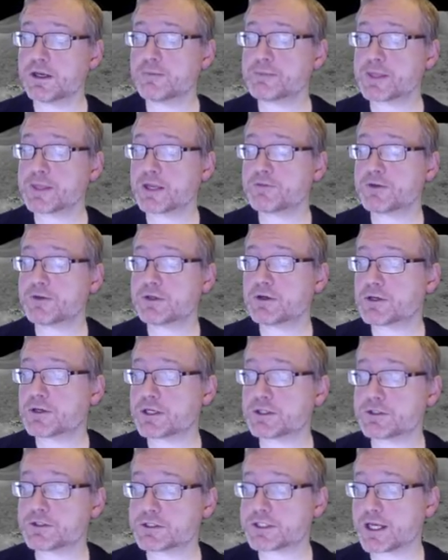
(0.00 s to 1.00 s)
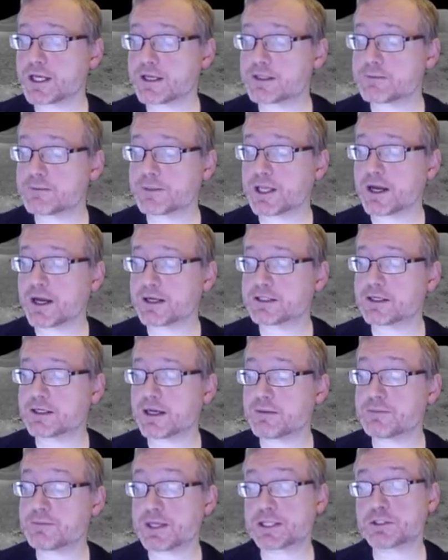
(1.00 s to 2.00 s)
if you don't understand the block
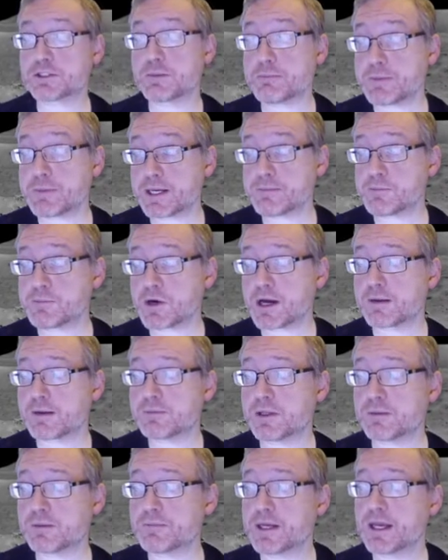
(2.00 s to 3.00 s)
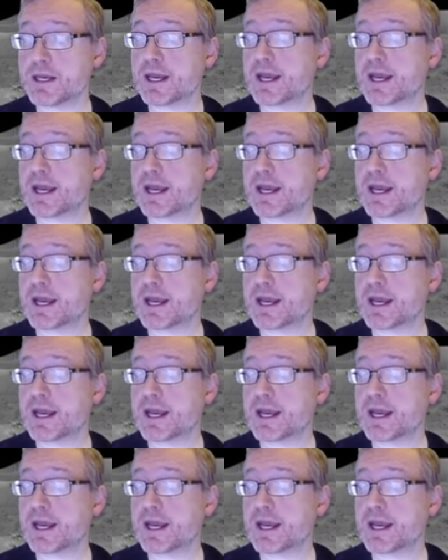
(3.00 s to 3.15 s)
type, that's a big problem,